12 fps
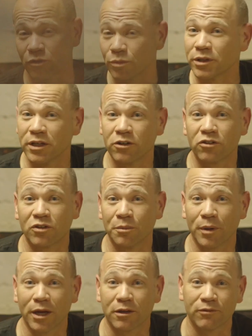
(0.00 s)
a really
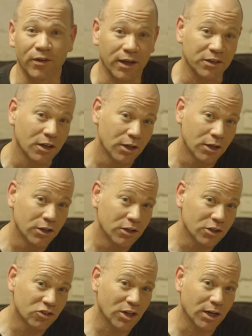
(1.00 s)
interesting bike. In fact,
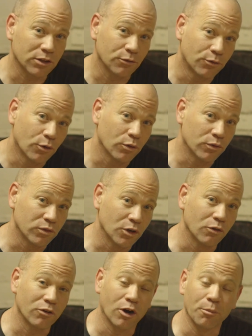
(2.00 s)
you can check out the full
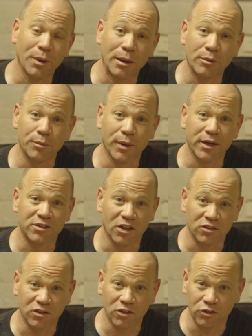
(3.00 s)
review in our Bible bike
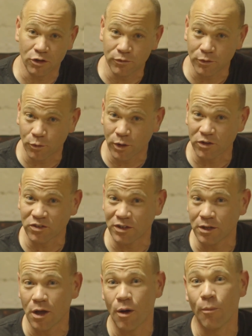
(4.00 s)
test issue. If you want to
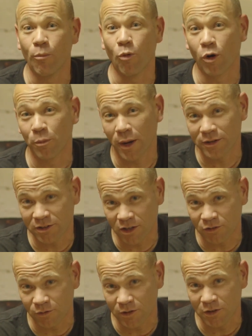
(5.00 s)
see more bike
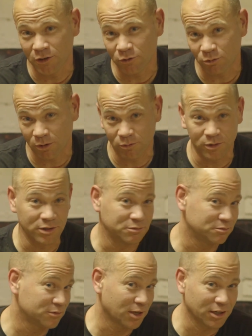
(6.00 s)
test videos where
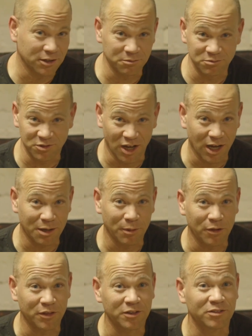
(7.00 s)
we kind of talk
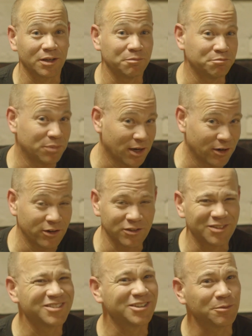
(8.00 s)
about things like
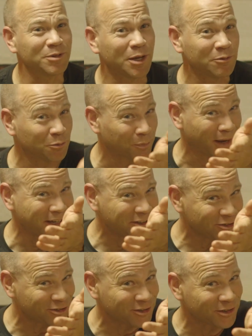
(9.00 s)
bearings and sometimes
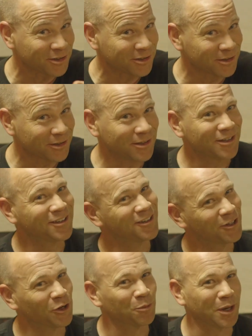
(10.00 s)
bikes,
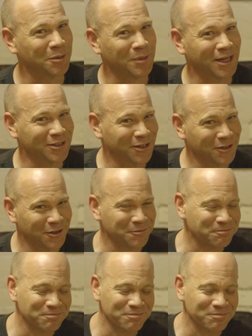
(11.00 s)
go to bikemag.com.